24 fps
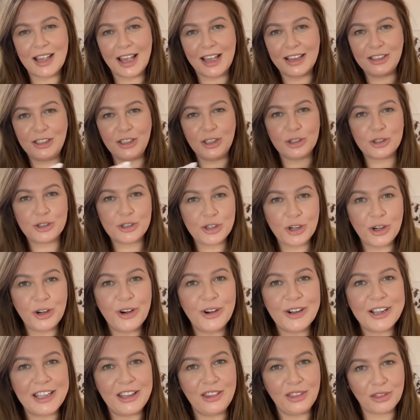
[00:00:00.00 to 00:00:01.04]
and you're
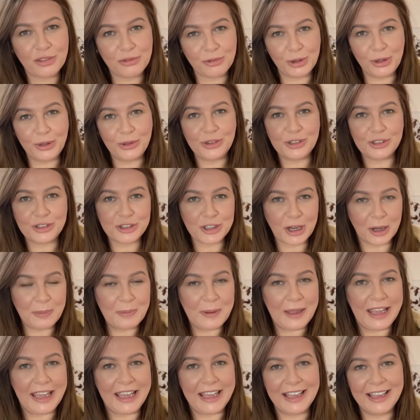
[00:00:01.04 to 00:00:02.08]
talking through the
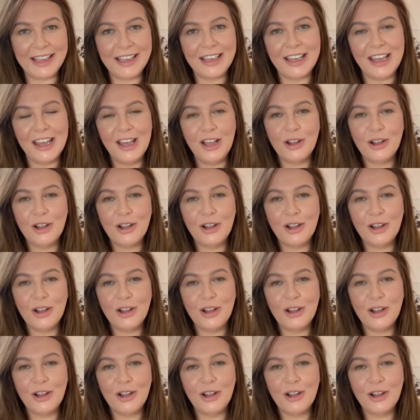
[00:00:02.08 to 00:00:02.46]
shopping